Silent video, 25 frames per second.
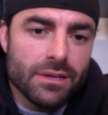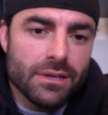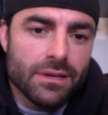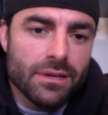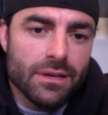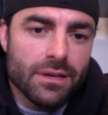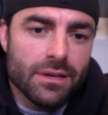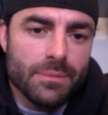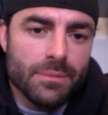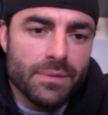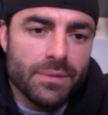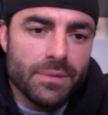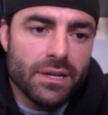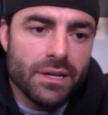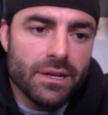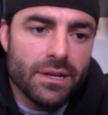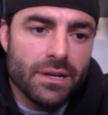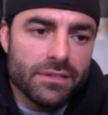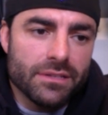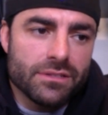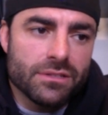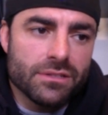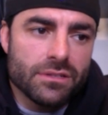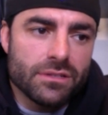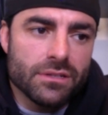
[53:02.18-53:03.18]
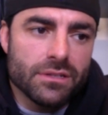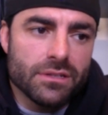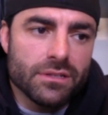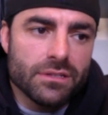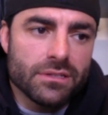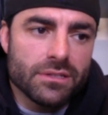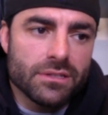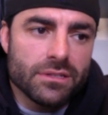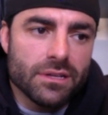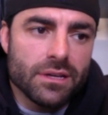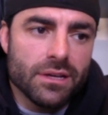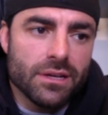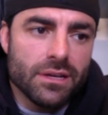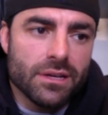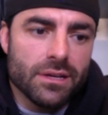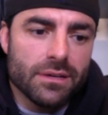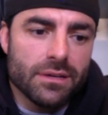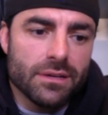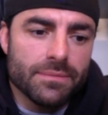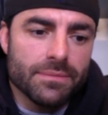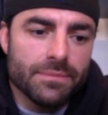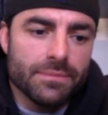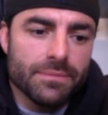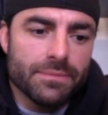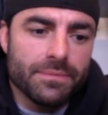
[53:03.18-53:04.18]
I mean, it's just, uh,
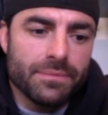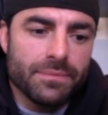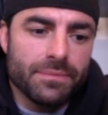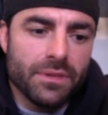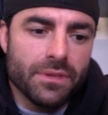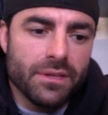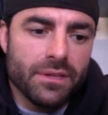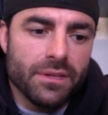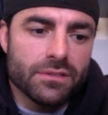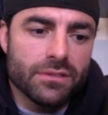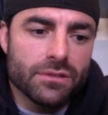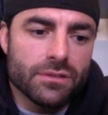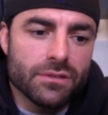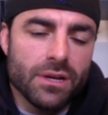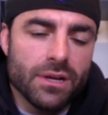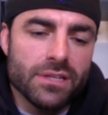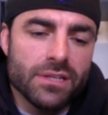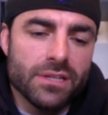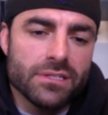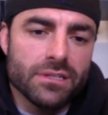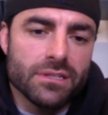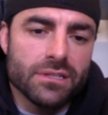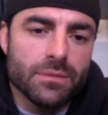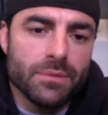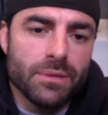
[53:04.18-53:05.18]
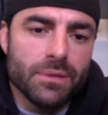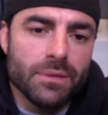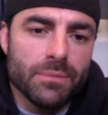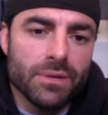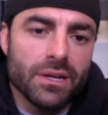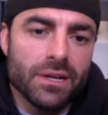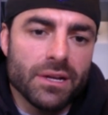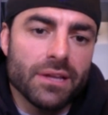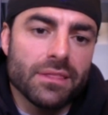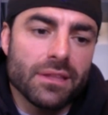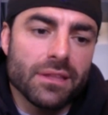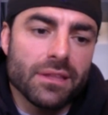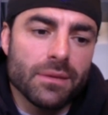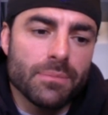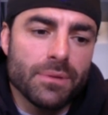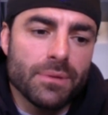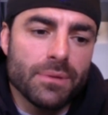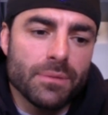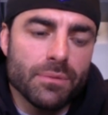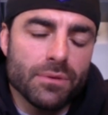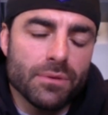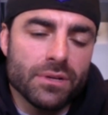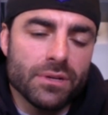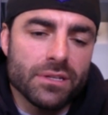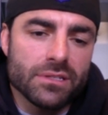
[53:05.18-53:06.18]
it's crazy to me. But I think
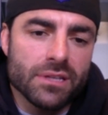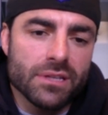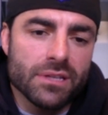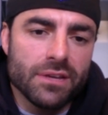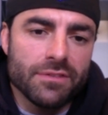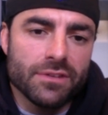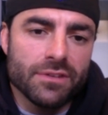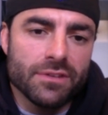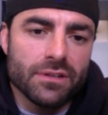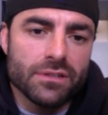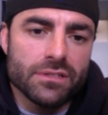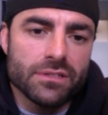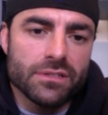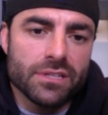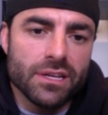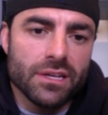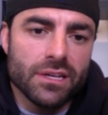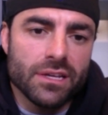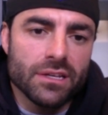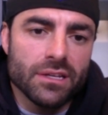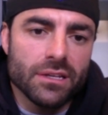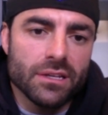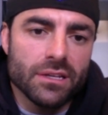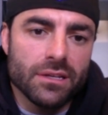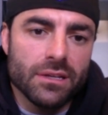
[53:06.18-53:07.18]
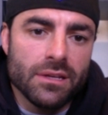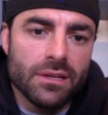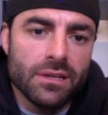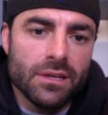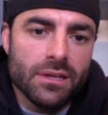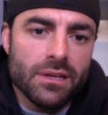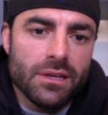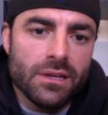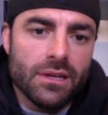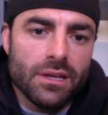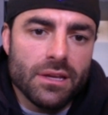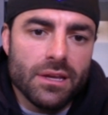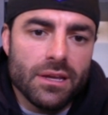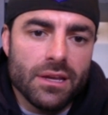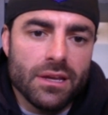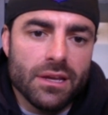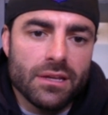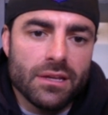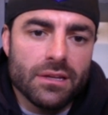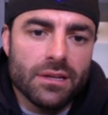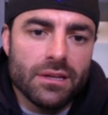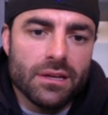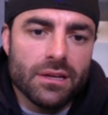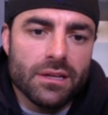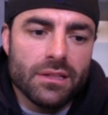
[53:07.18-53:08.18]
people in his life understand it,
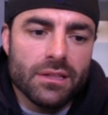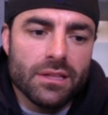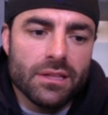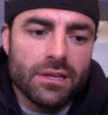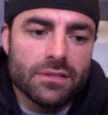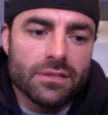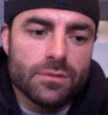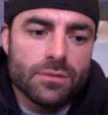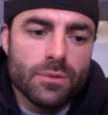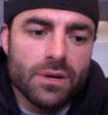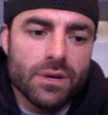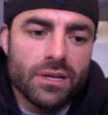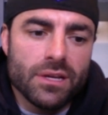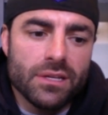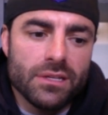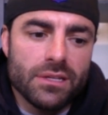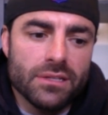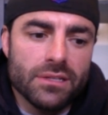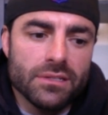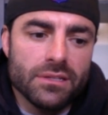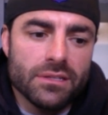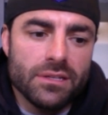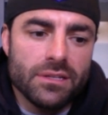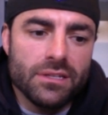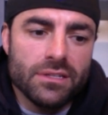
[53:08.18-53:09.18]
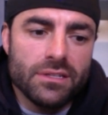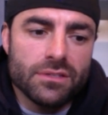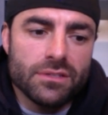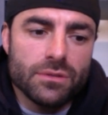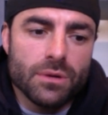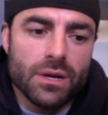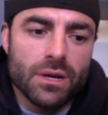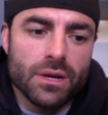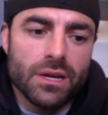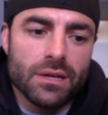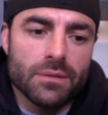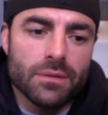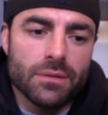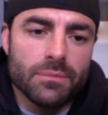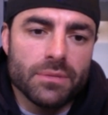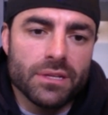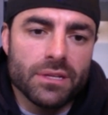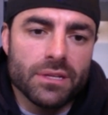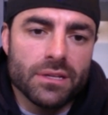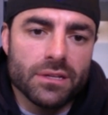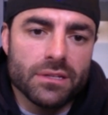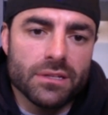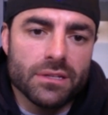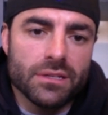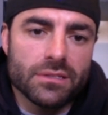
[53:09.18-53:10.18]
and uh, that's why he he's great
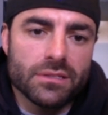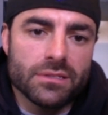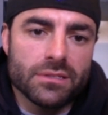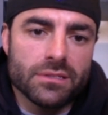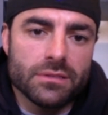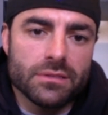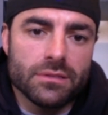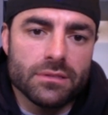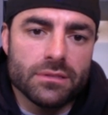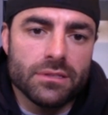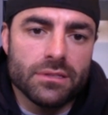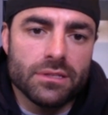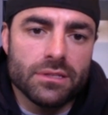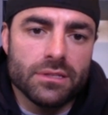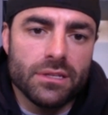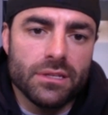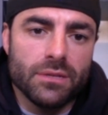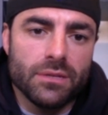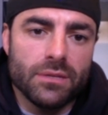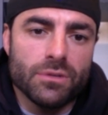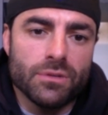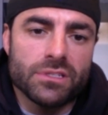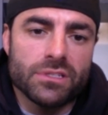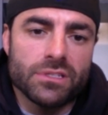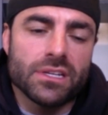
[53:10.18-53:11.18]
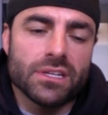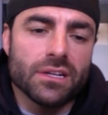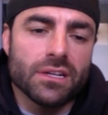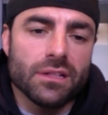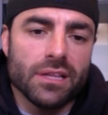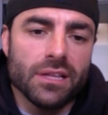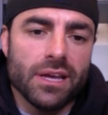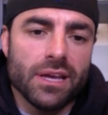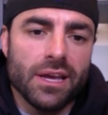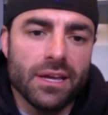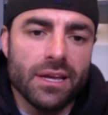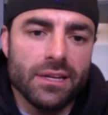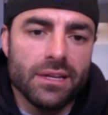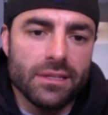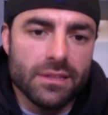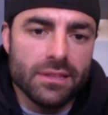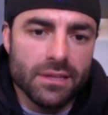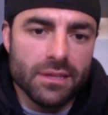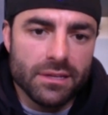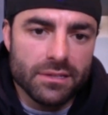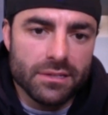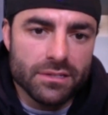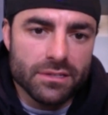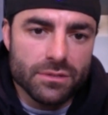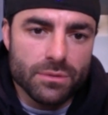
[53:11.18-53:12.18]
because he wasn't going to let
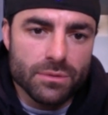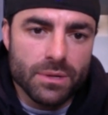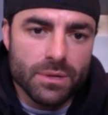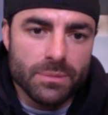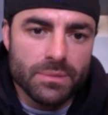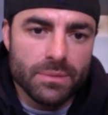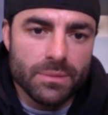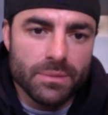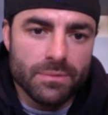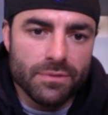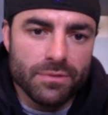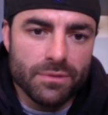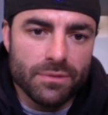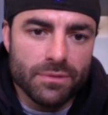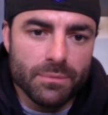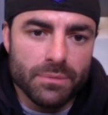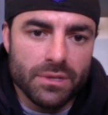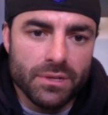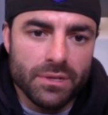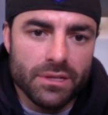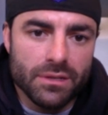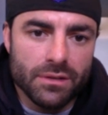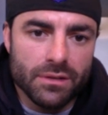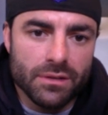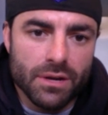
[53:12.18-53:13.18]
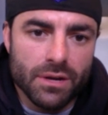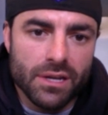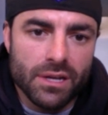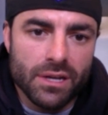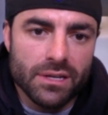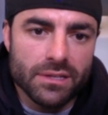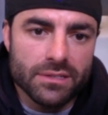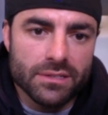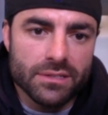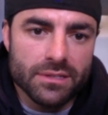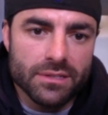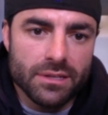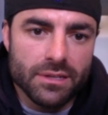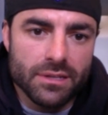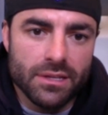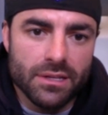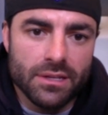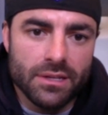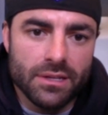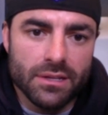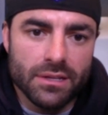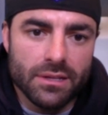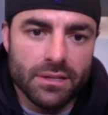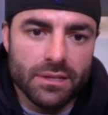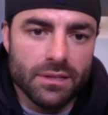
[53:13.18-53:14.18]
anything disrupt him from being the greatest,
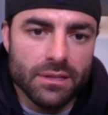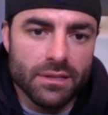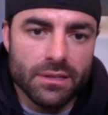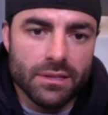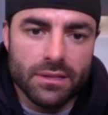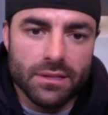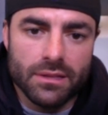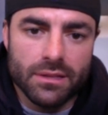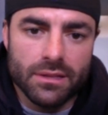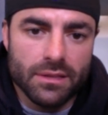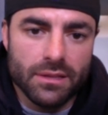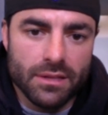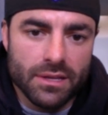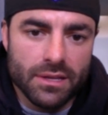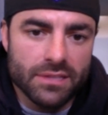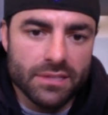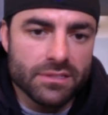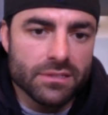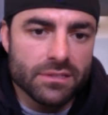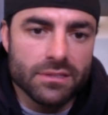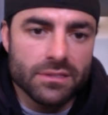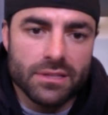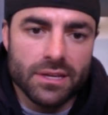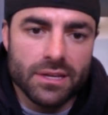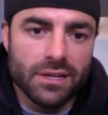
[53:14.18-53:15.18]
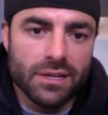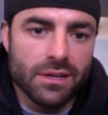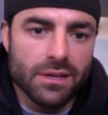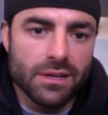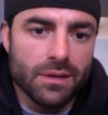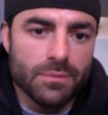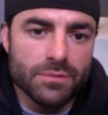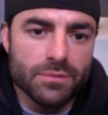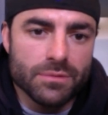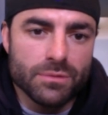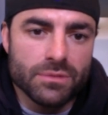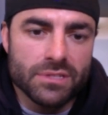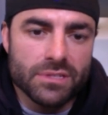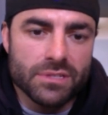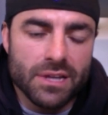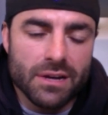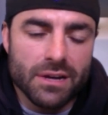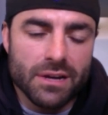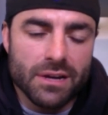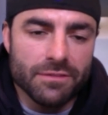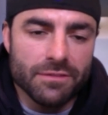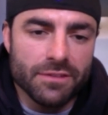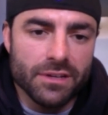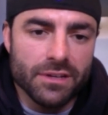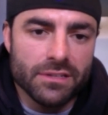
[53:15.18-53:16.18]
and that's that comes with
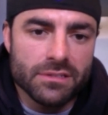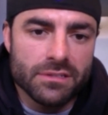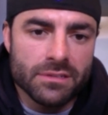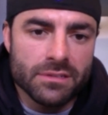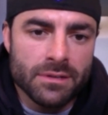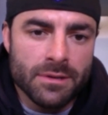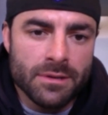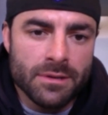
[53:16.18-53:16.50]
sacrifice.